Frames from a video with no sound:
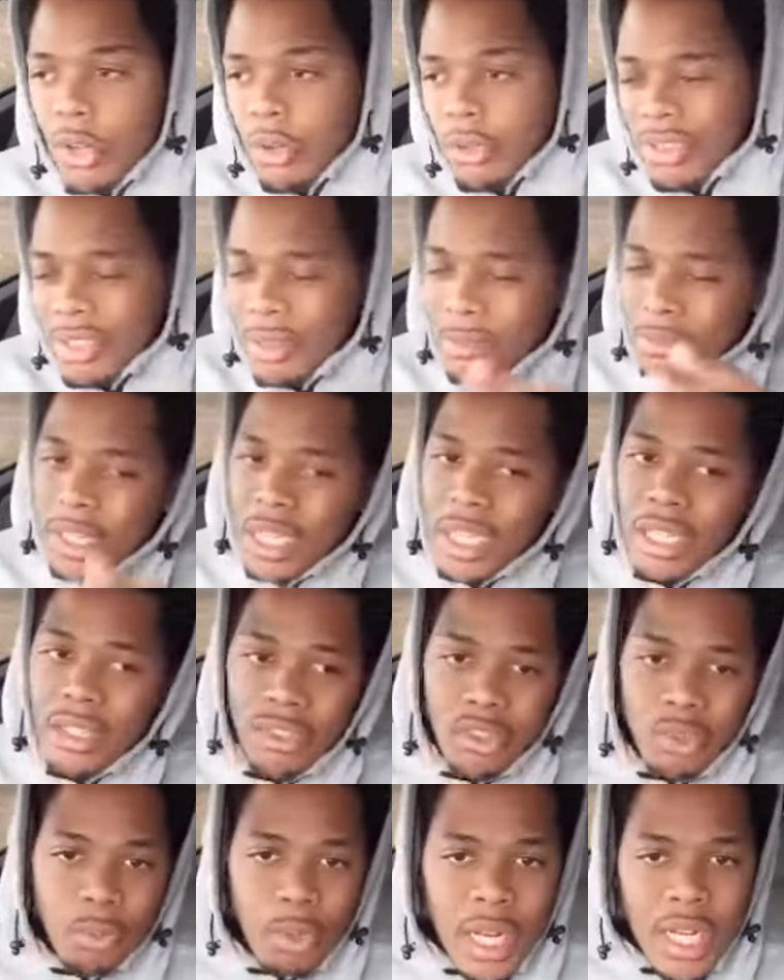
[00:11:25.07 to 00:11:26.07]
Some
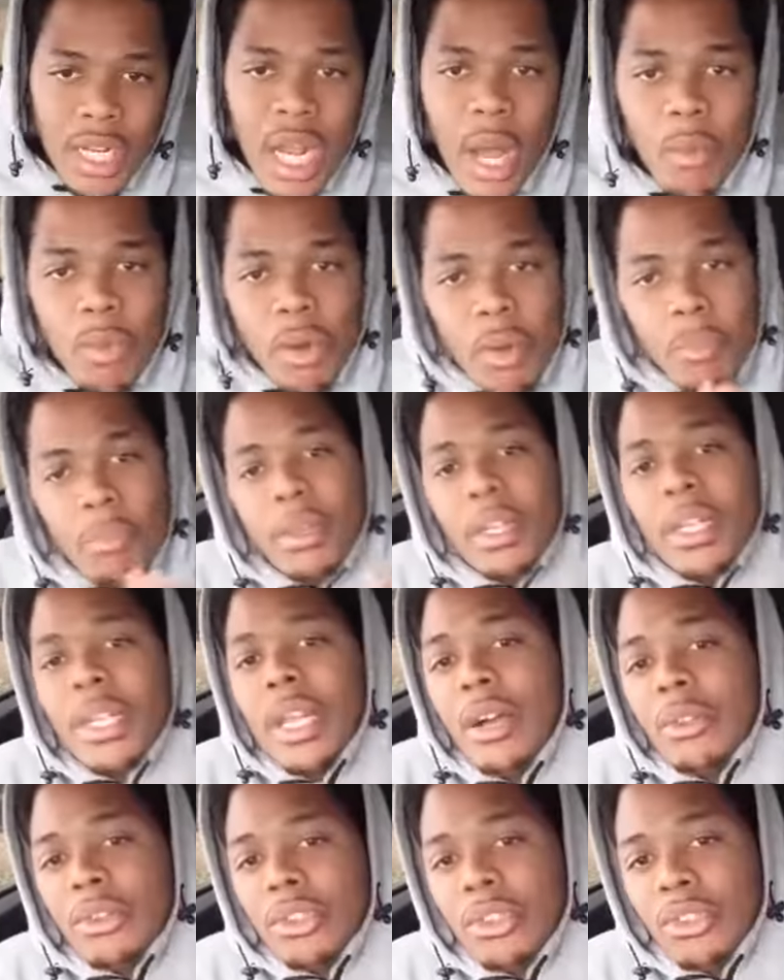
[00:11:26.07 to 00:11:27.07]
things you might not want to put it
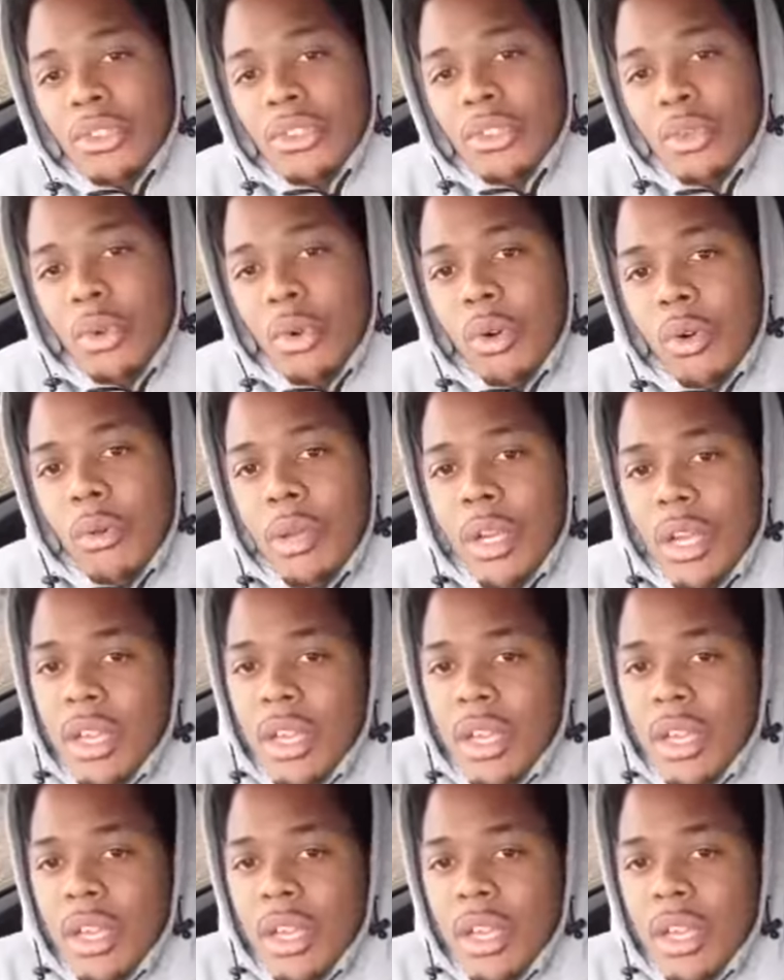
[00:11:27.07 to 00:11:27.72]
out there to them,